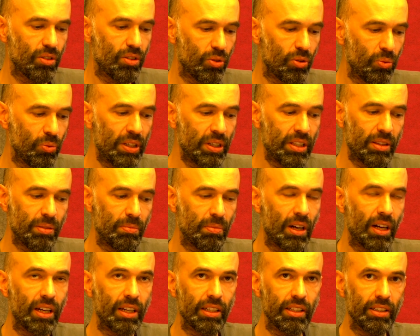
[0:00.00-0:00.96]
with
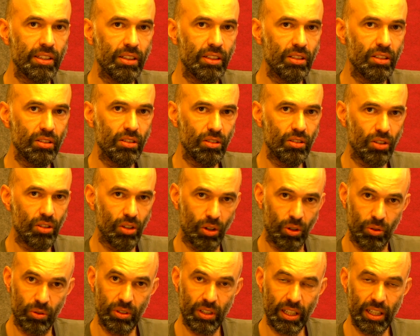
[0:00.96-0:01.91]
my
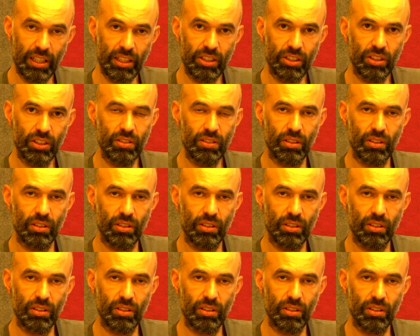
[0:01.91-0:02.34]
own agent.